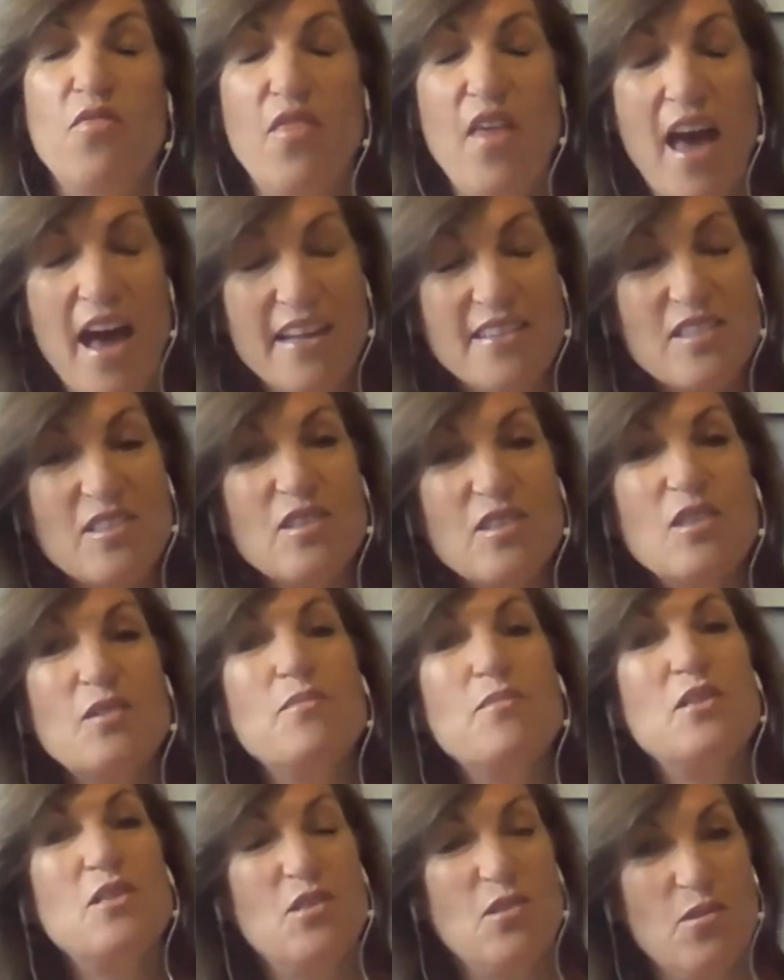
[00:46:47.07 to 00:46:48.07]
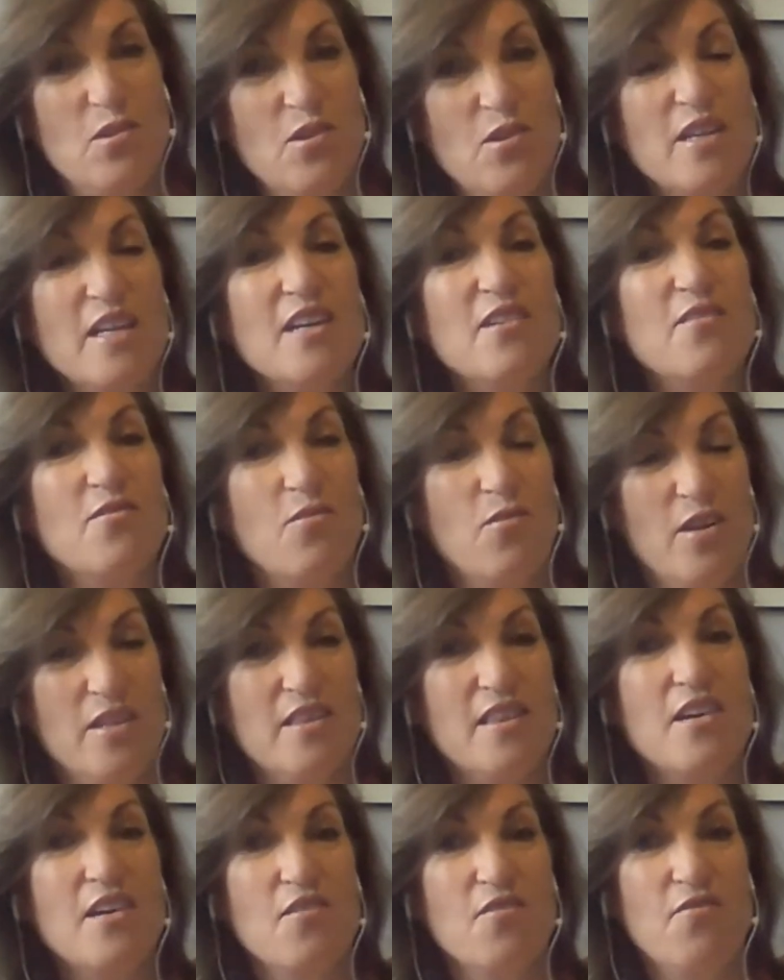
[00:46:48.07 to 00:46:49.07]
that's the majority of what
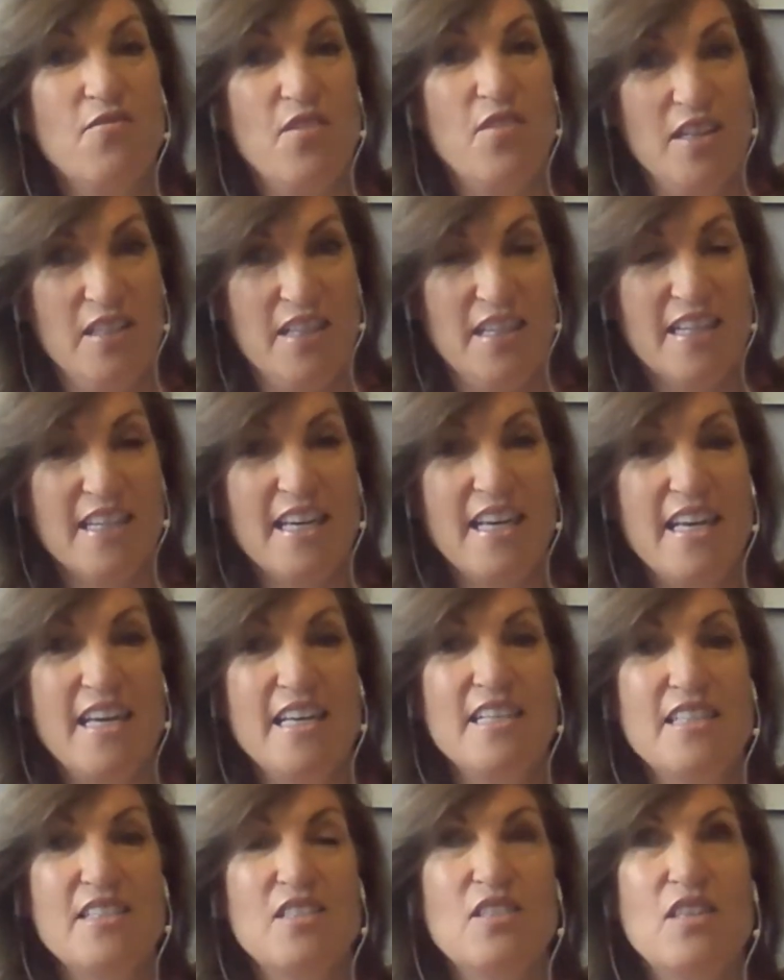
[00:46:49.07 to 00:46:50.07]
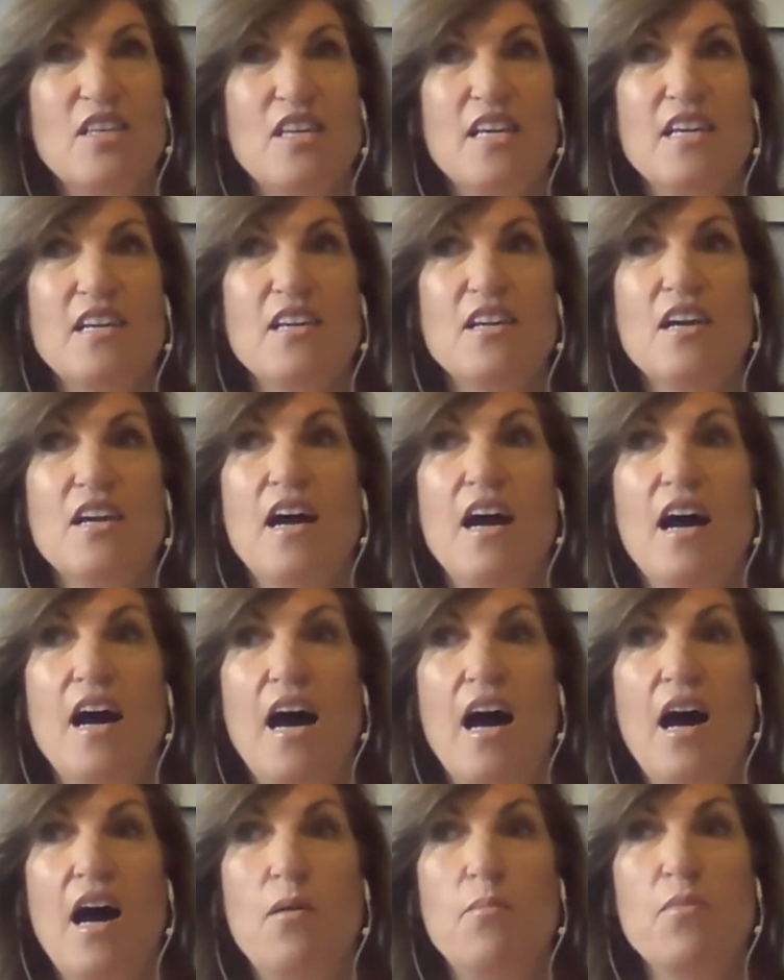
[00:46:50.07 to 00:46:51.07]
they're feeling is
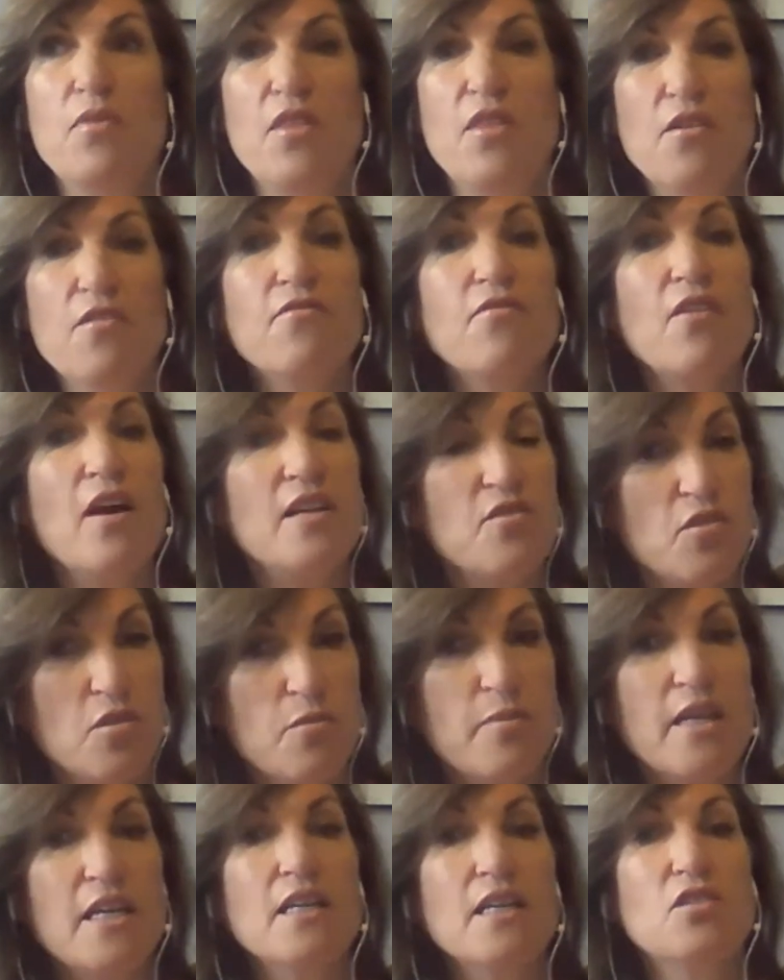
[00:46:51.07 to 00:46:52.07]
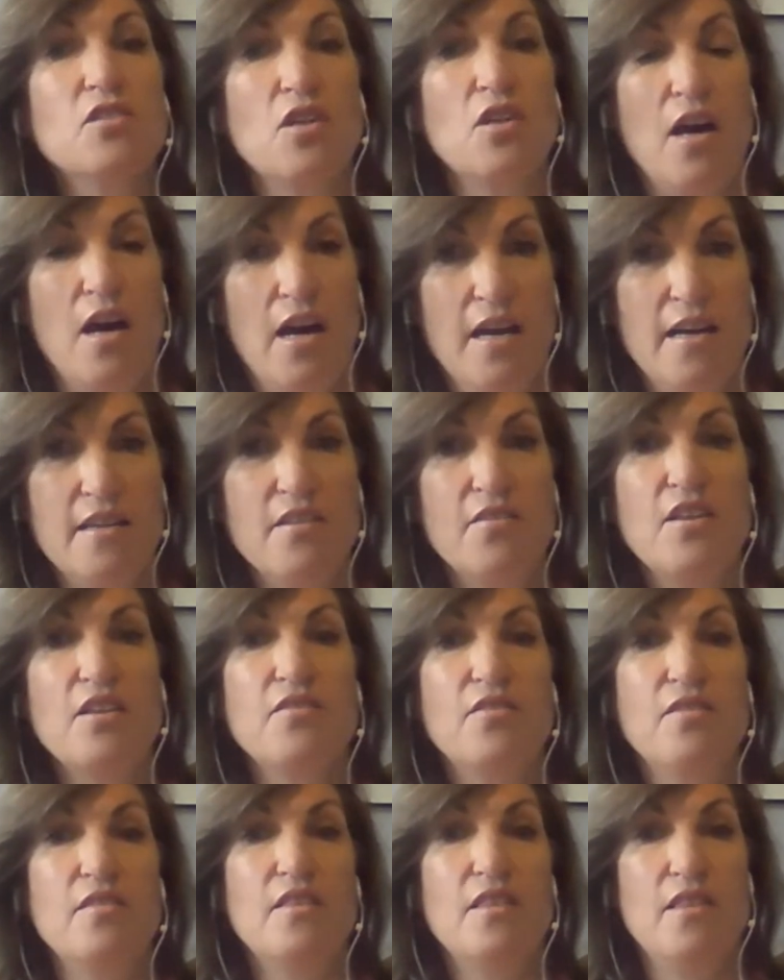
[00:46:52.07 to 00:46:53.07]
their friends are being taught
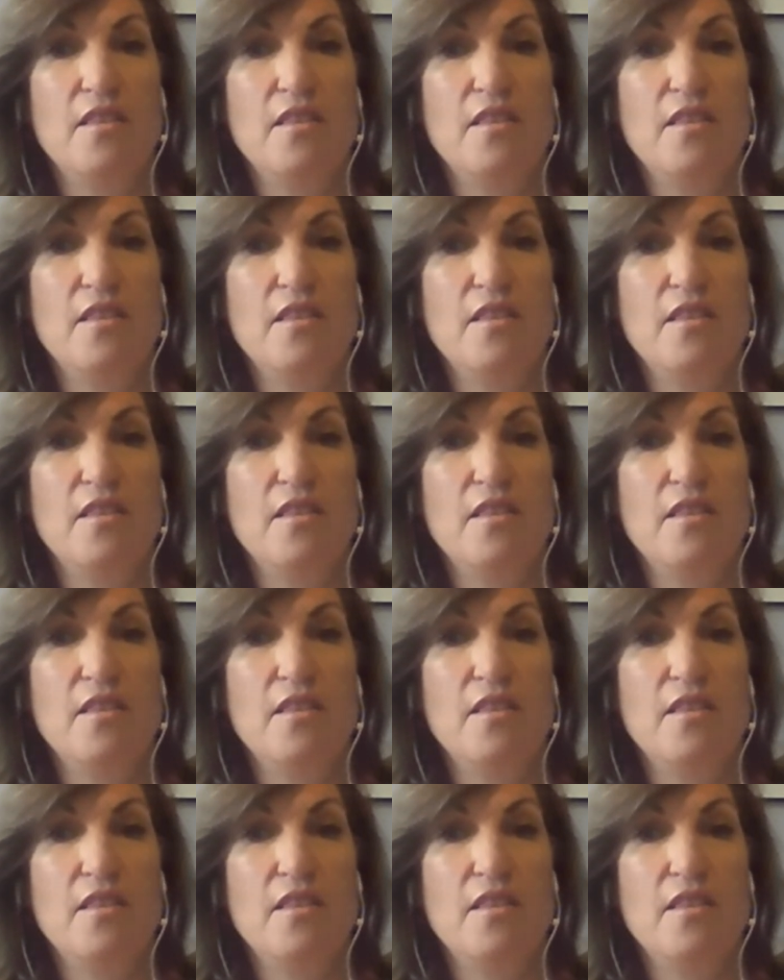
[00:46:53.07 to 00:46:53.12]
that